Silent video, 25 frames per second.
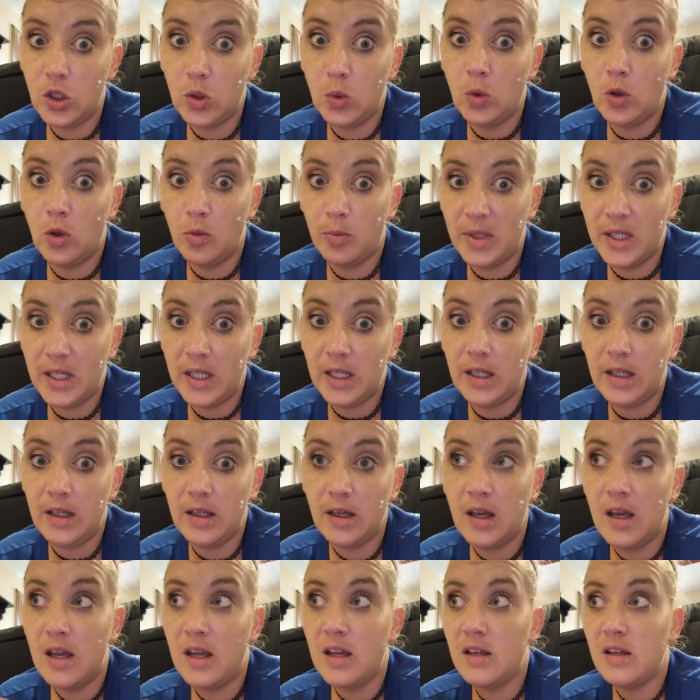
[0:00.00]
will be
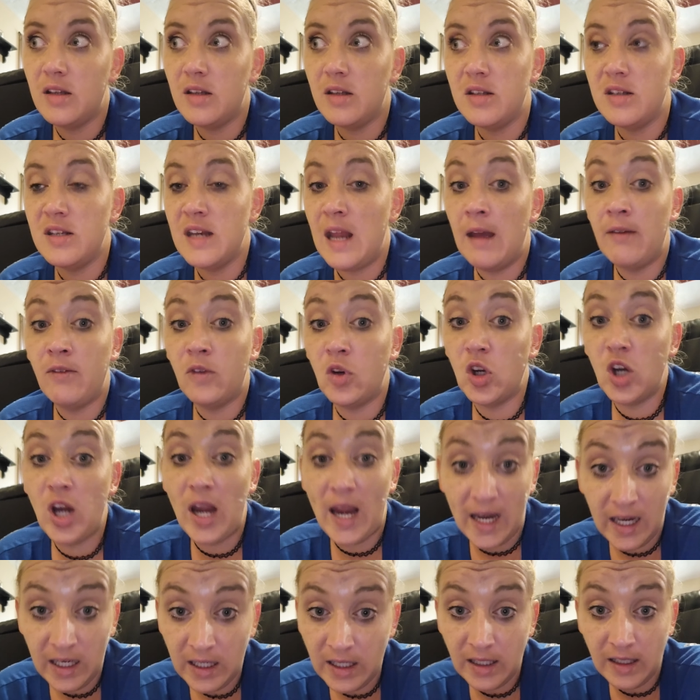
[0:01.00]
never
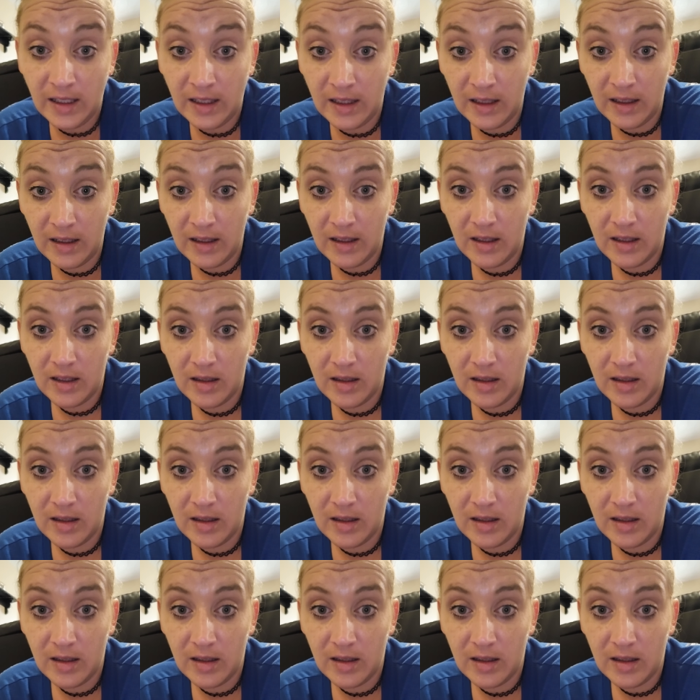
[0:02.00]
hating.